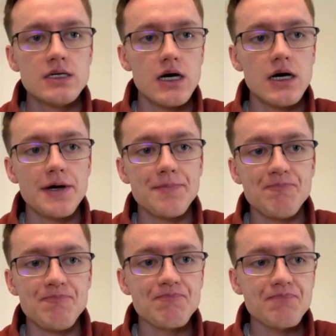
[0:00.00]

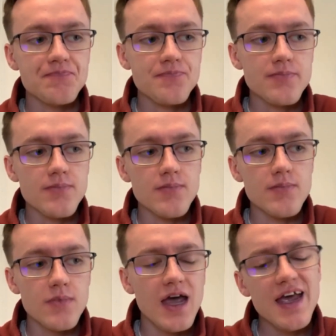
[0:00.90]
And
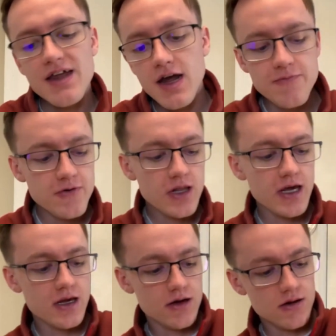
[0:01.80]
I feel
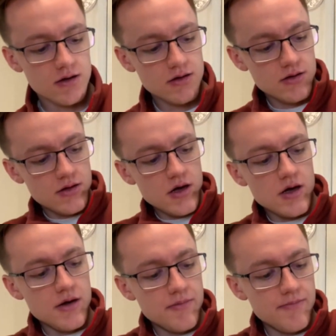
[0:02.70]
like
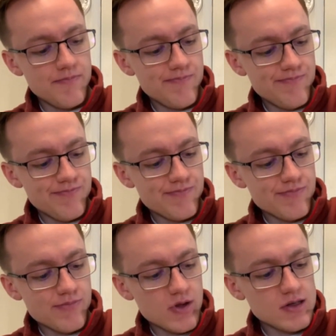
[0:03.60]

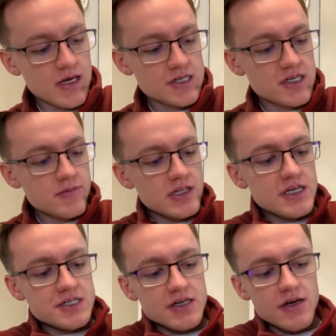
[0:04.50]
some of
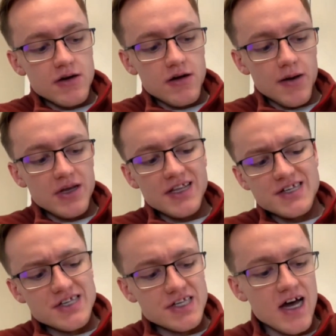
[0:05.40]
these in here, I mean,
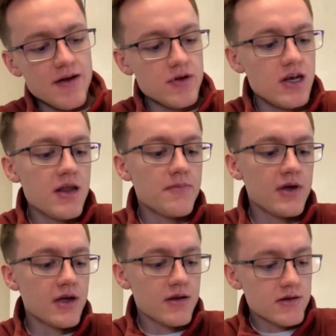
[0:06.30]
this is kind of a
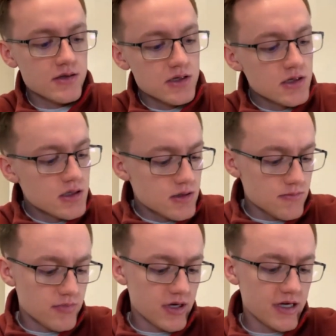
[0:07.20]
nitpick,
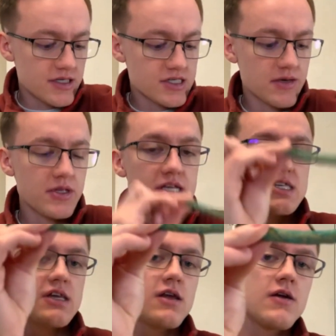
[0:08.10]
but some of these
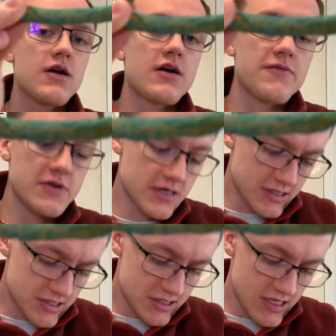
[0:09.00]
in here, I don't know if you
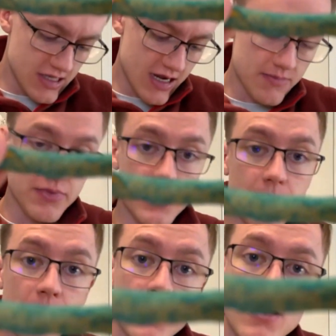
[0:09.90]
can see that, but